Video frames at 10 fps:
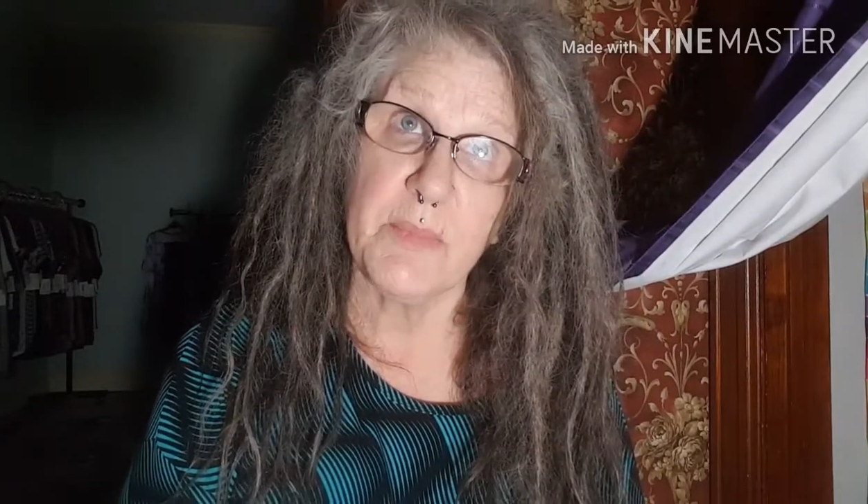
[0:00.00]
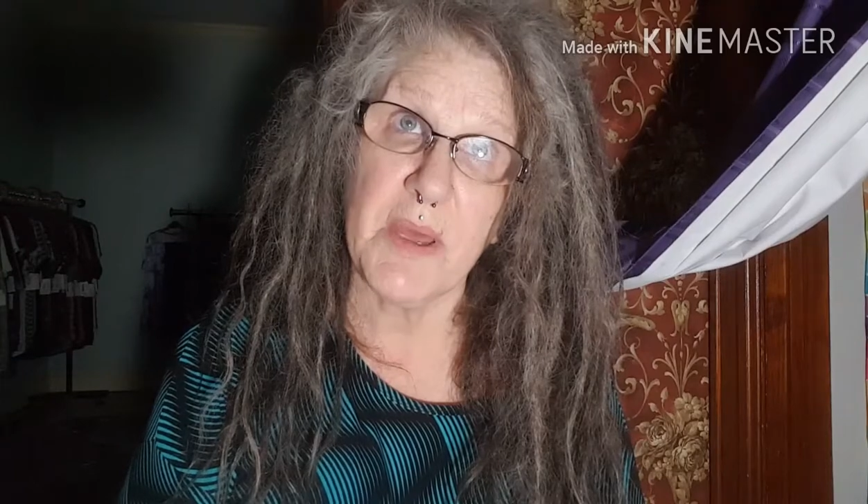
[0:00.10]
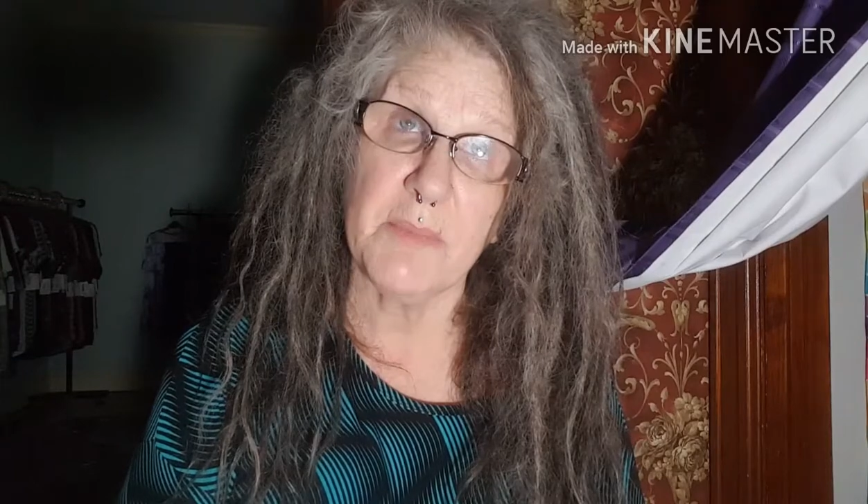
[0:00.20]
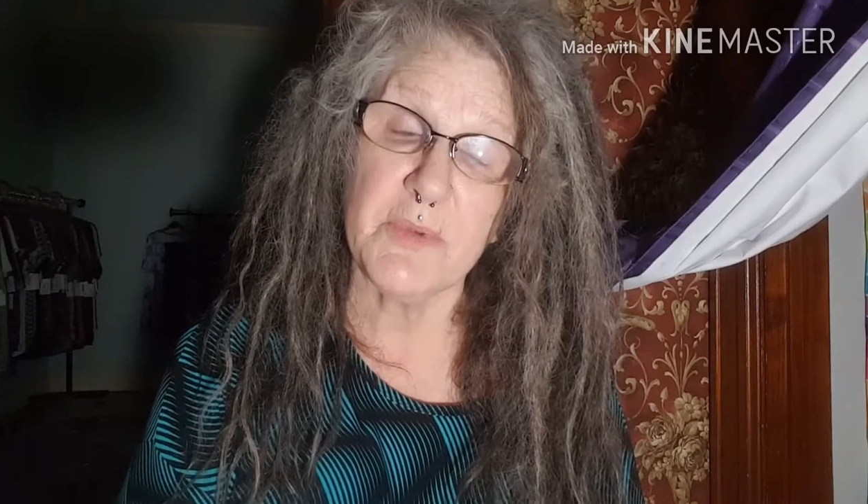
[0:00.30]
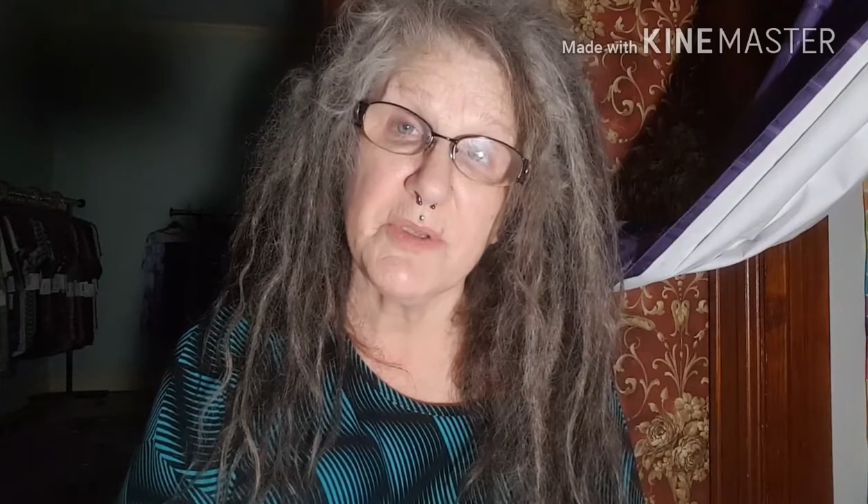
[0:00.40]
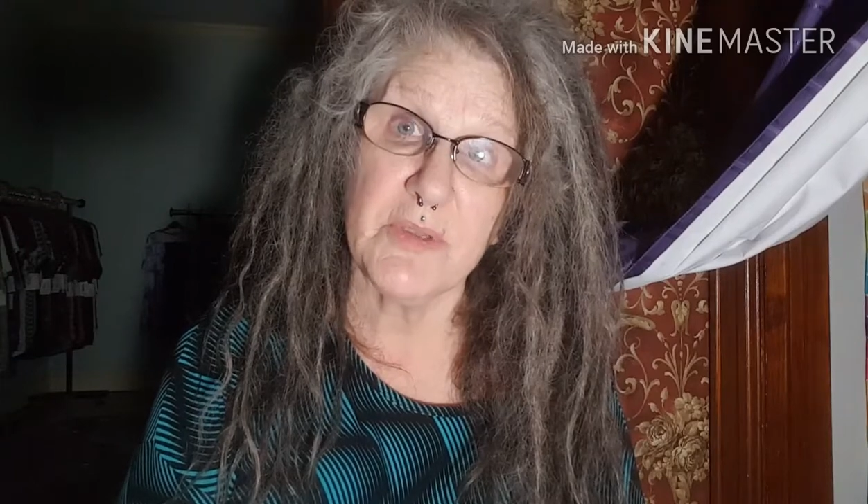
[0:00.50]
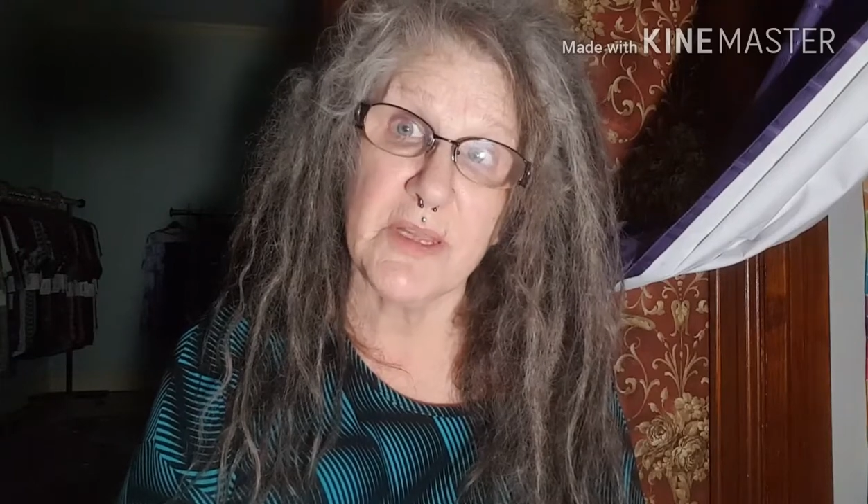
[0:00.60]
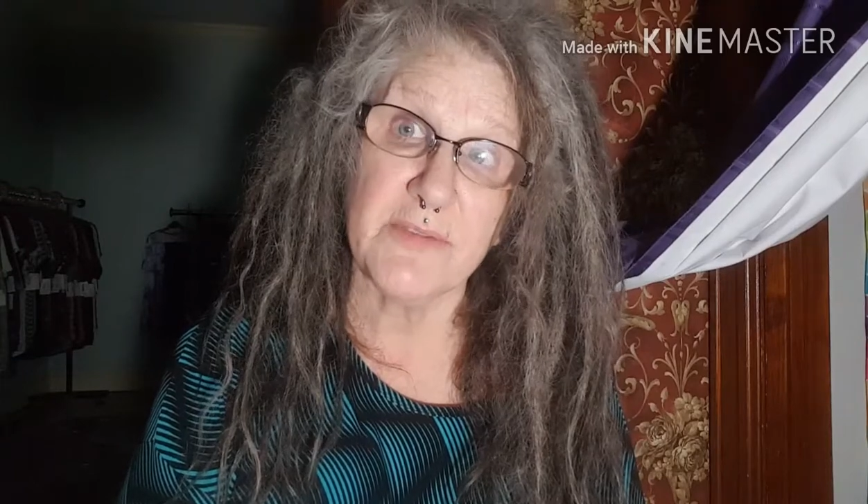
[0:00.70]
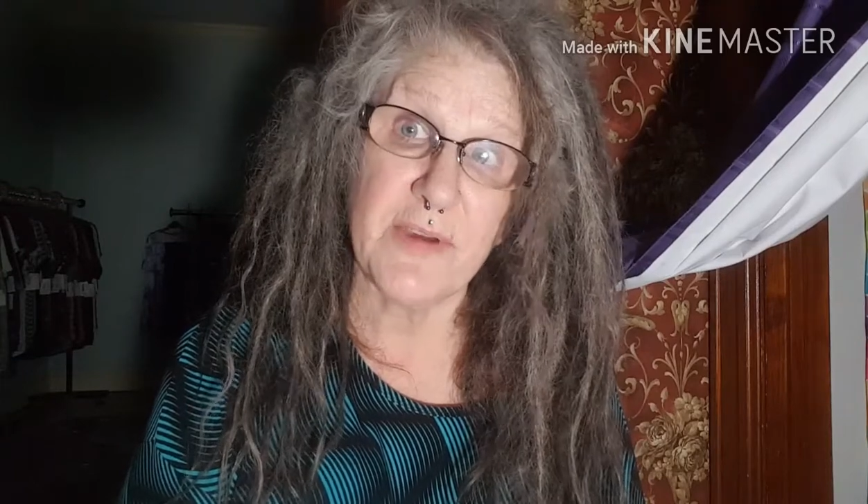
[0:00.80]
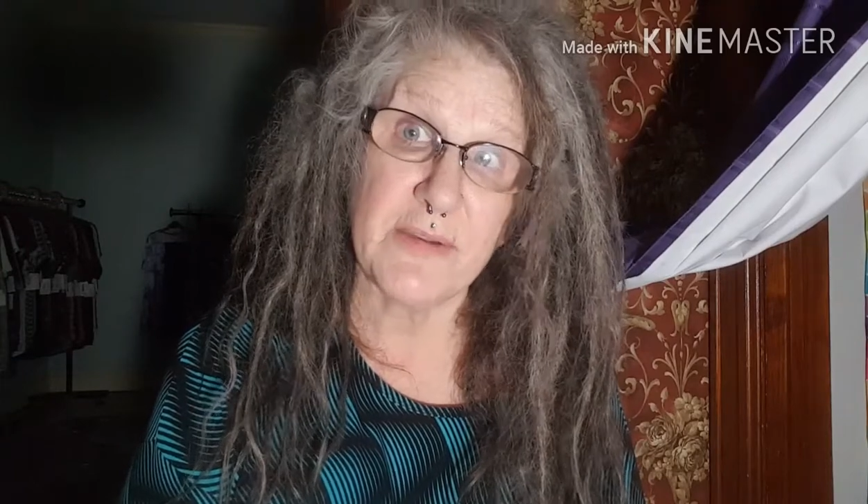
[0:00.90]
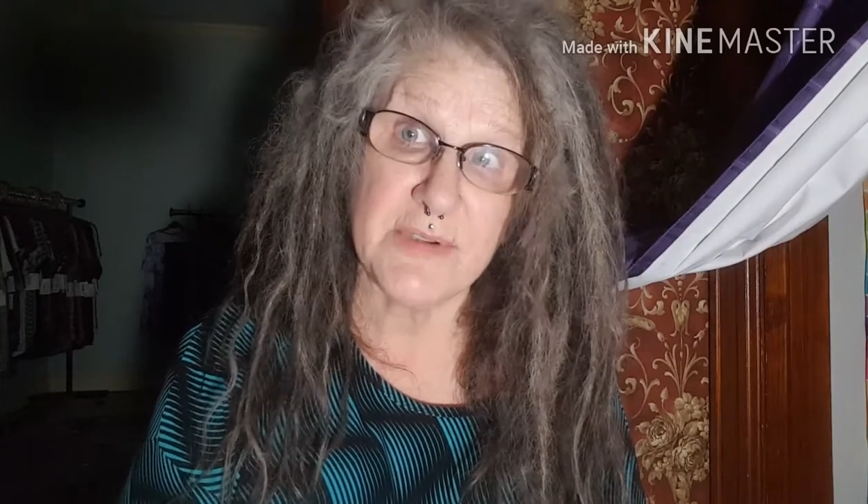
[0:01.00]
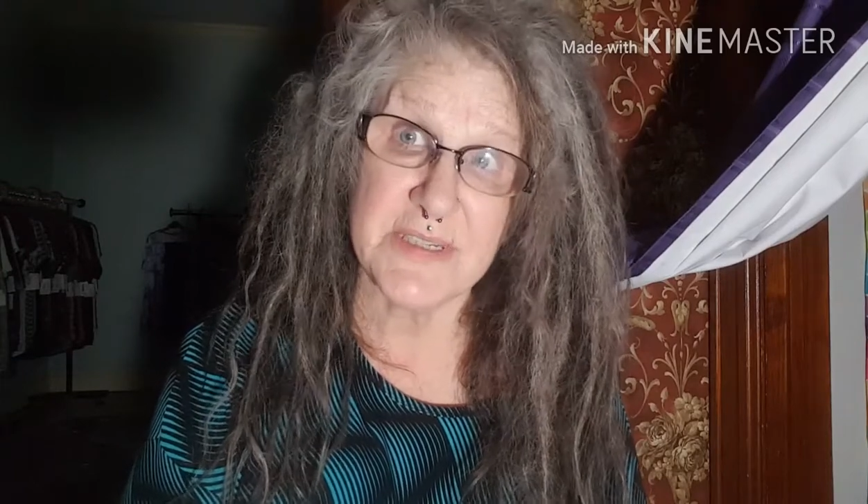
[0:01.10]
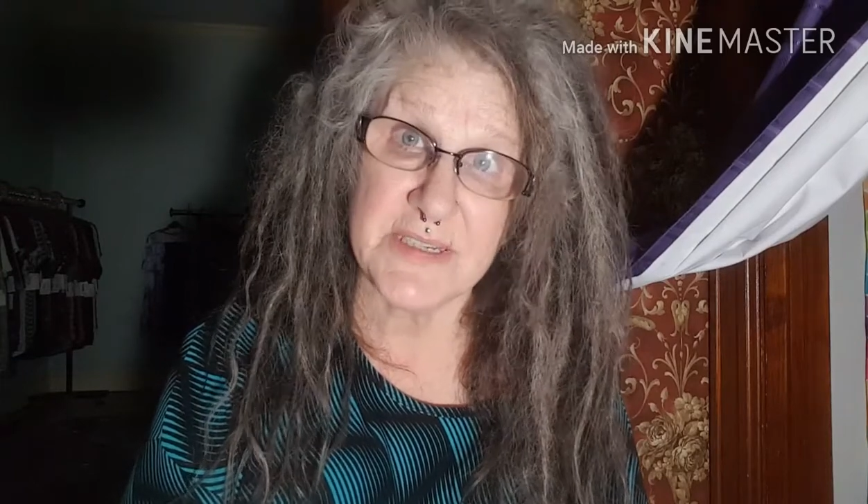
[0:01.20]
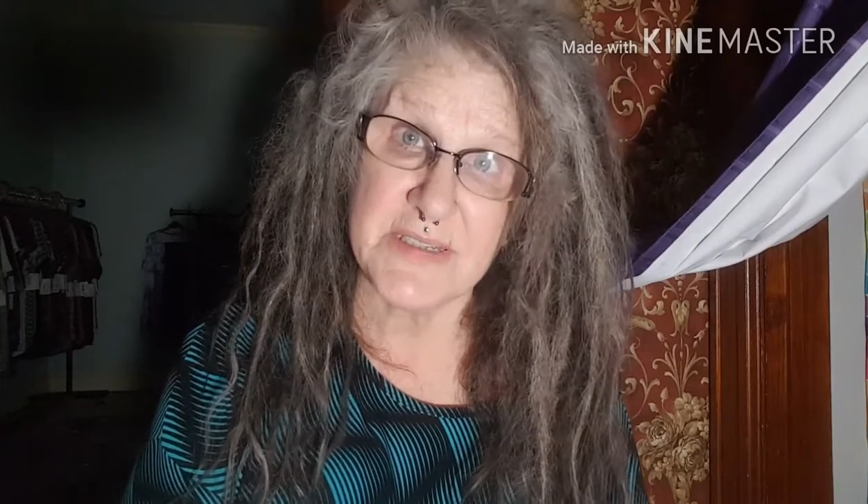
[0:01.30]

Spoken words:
up to like 5 or 6